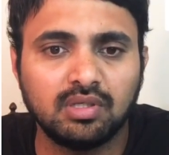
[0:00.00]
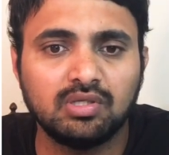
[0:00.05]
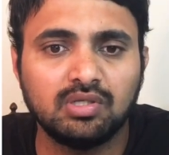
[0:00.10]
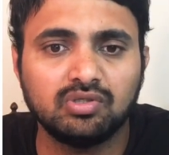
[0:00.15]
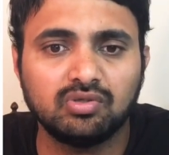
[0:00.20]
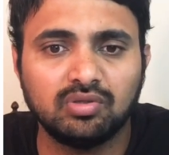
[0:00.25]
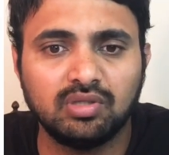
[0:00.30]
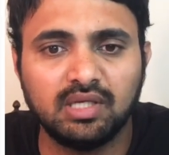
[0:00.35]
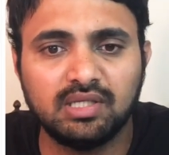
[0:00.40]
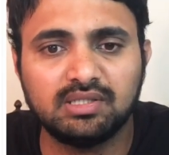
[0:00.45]

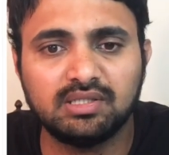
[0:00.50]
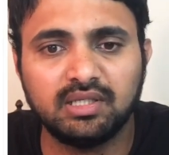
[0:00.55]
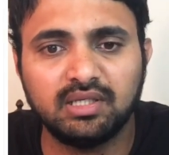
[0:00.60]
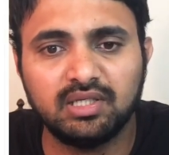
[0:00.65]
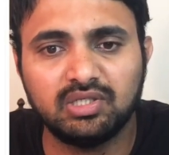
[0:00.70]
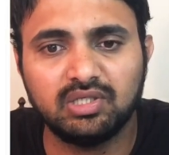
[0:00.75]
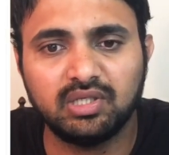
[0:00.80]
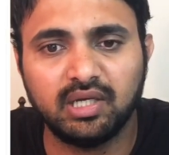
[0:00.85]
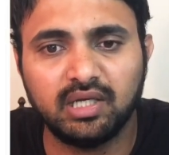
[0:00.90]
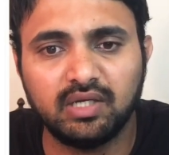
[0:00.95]
So these
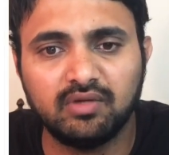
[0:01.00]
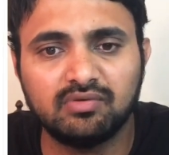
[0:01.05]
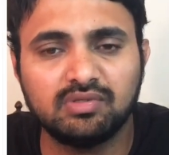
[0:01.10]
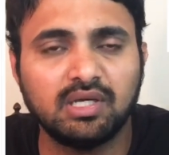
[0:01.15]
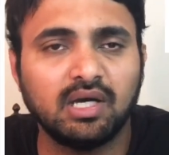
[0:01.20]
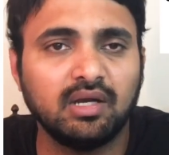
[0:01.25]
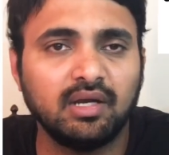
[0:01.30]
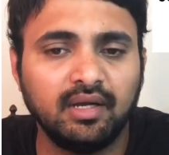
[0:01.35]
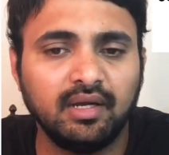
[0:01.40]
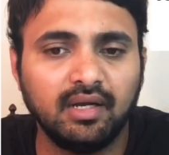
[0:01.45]
initiatives
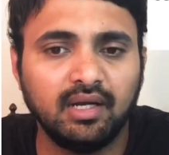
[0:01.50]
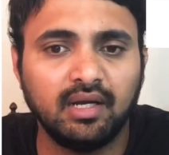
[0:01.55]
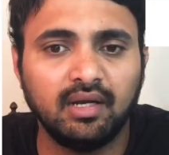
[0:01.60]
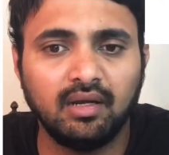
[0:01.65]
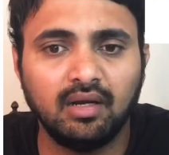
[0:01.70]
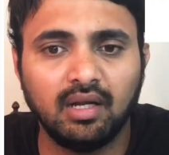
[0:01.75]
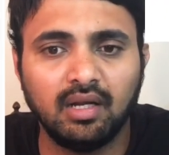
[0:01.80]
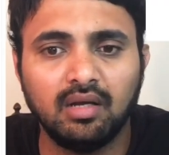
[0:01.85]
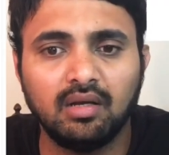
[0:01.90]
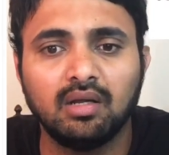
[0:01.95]
are
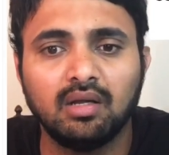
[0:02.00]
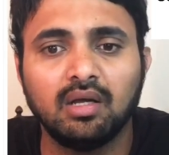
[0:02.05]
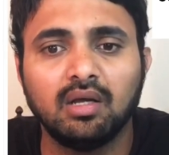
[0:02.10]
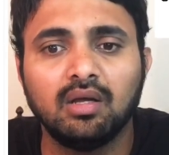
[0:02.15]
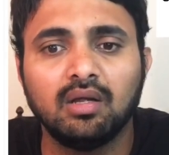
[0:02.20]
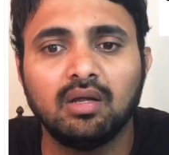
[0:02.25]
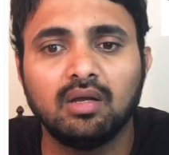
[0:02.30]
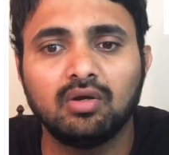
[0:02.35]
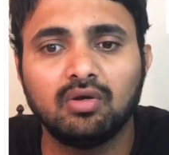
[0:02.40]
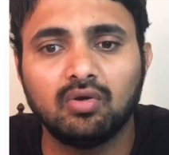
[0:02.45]
intended
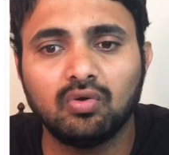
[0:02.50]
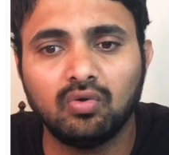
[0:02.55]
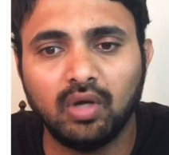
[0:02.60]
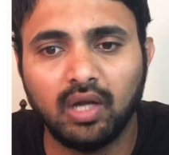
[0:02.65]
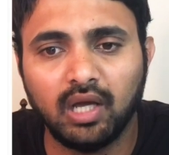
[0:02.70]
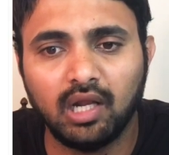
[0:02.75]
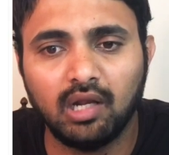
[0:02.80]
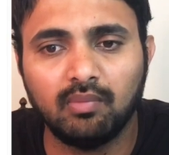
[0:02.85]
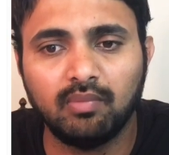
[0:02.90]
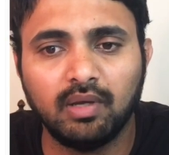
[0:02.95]
to
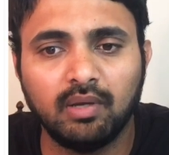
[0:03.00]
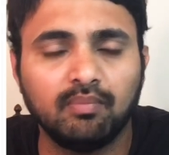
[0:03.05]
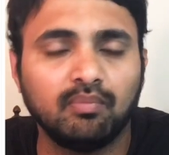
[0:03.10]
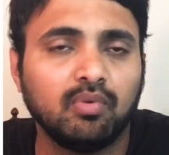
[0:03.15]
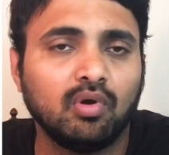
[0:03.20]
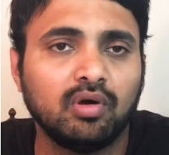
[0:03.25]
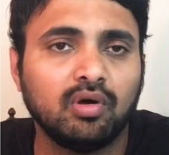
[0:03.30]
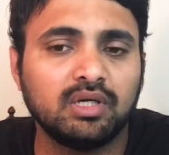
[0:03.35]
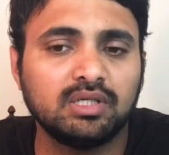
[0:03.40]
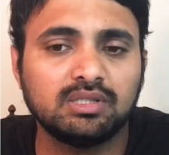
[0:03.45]
help
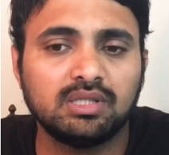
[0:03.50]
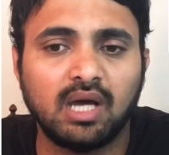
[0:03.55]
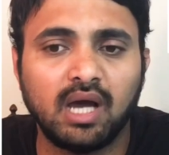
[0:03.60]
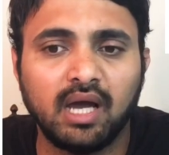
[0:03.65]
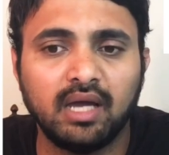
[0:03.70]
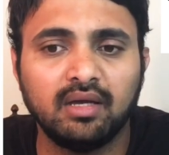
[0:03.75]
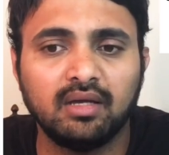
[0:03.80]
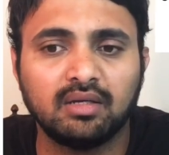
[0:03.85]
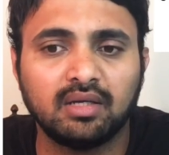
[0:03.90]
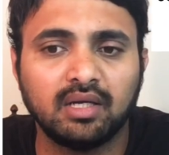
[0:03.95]
employers
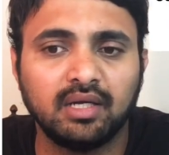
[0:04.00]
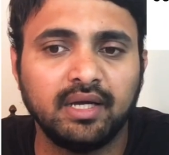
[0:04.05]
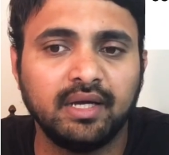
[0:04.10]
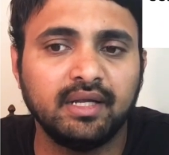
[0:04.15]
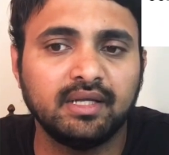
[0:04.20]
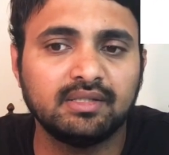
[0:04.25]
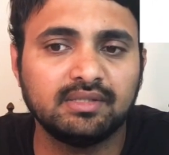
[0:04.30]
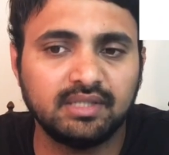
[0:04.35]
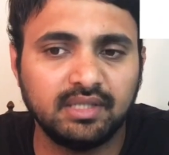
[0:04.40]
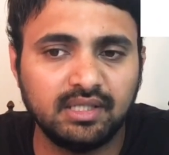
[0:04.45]
hire
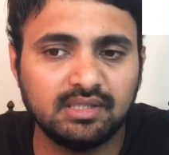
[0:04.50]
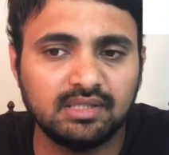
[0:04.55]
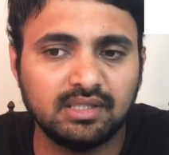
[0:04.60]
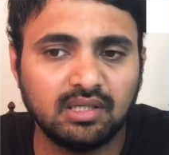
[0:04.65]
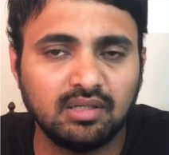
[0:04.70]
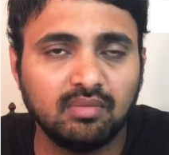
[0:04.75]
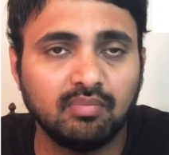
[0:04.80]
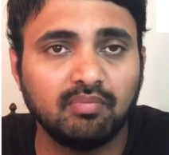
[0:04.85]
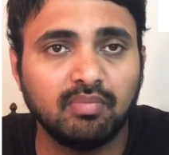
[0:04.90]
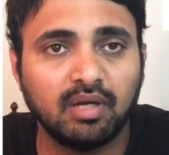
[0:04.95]
Canadian
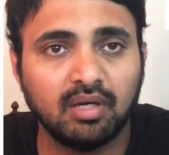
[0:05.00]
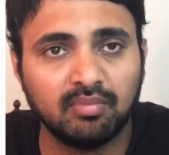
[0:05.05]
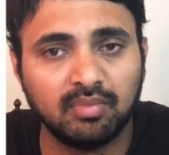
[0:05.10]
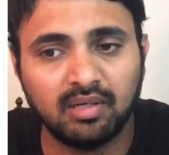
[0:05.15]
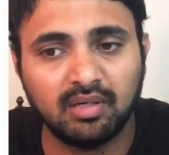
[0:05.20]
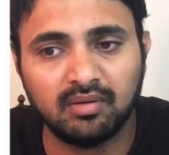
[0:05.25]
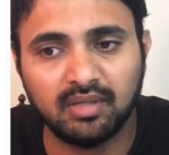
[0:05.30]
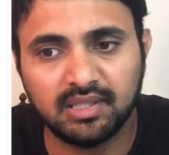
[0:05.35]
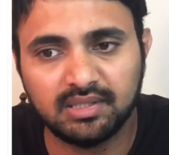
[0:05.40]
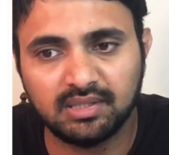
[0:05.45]
citizens,
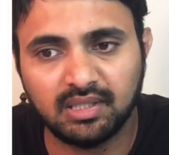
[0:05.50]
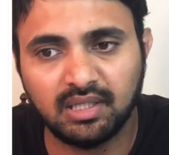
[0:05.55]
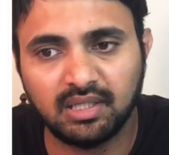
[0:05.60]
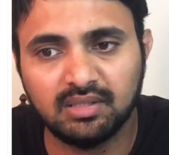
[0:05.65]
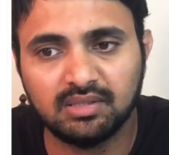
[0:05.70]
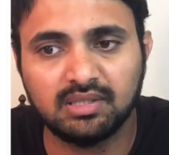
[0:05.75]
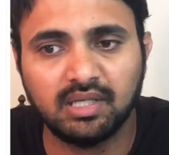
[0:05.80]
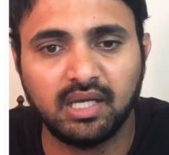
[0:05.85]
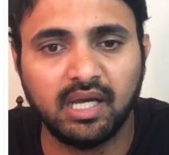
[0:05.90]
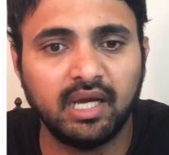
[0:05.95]
permanent
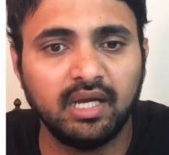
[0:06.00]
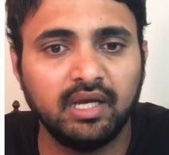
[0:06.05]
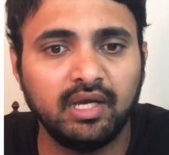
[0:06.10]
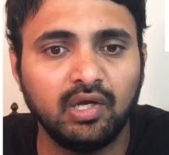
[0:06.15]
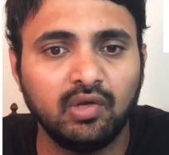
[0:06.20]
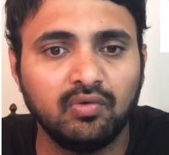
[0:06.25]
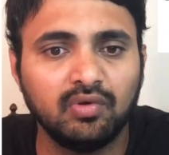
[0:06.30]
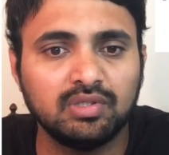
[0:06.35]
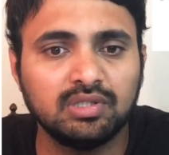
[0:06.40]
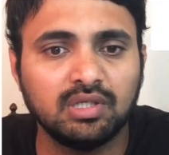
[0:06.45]
residents and
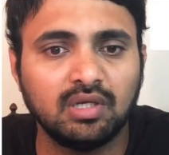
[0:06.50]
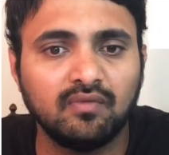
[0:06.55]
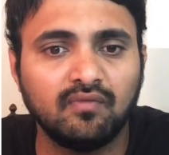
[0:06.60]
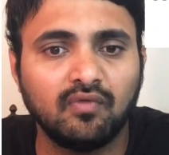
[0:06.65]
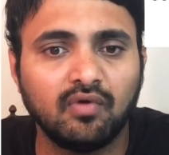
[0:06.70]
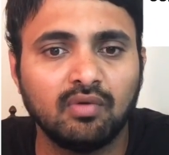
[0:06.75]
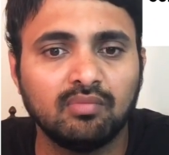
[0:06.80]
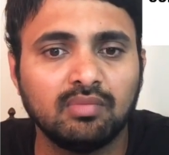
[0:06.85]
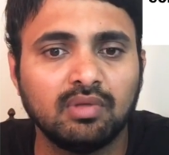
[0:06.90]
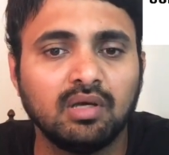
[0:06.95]
individuals
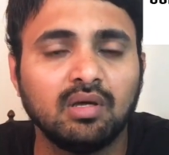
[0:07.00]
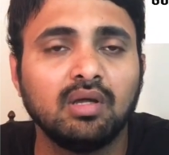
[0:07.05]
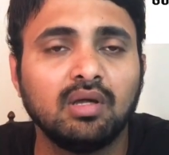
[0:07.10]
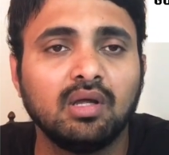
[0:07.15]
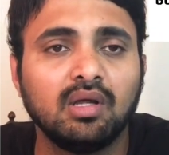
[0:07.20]
from the